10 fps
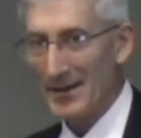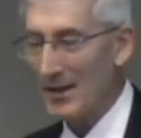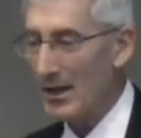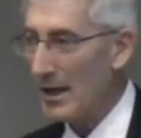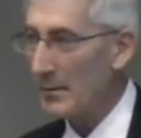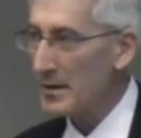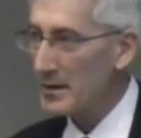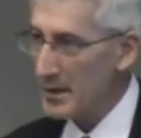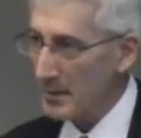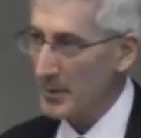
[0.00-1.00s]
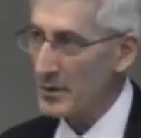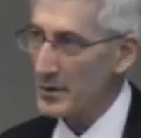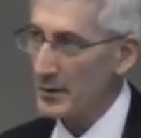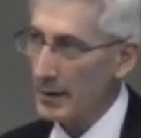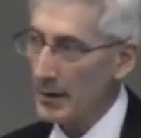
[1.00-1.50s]
climate
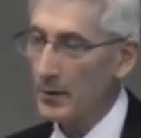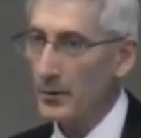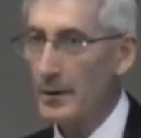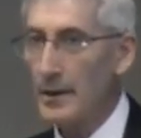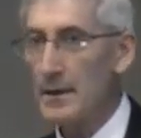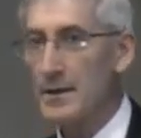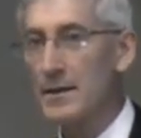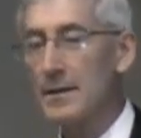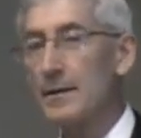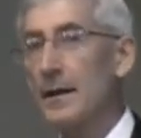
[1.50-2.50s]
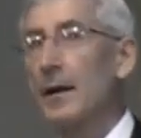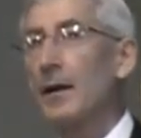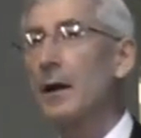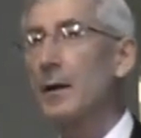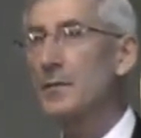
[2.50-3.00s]
temperature increase
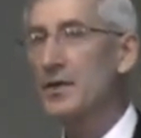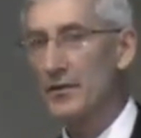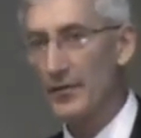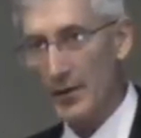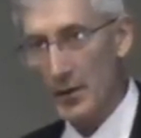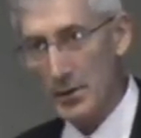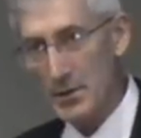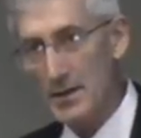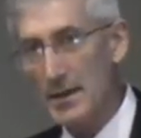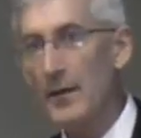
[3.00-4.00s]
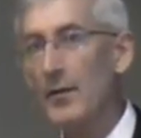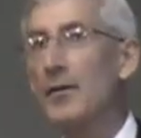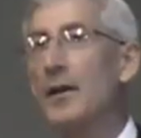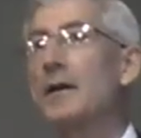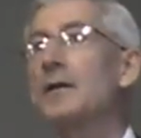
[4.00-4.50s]
comes first,
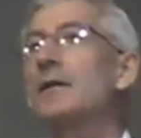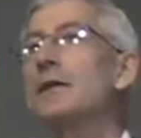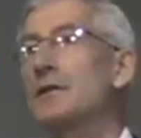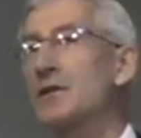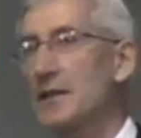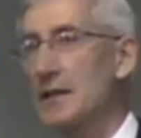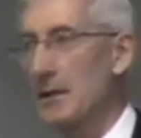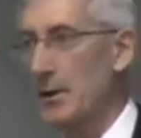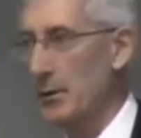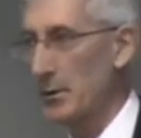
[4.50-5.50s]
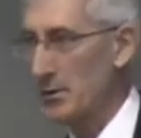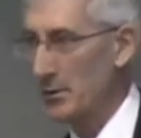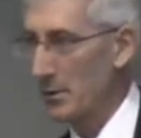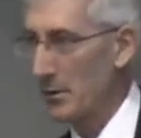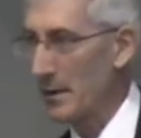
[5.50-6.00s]
then the
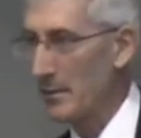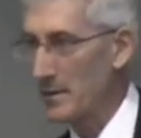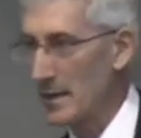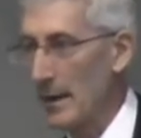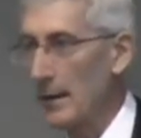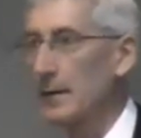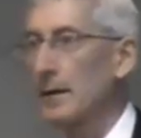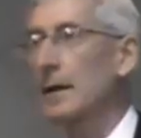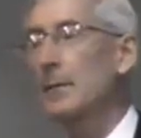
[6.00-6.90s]
CO2 comes out.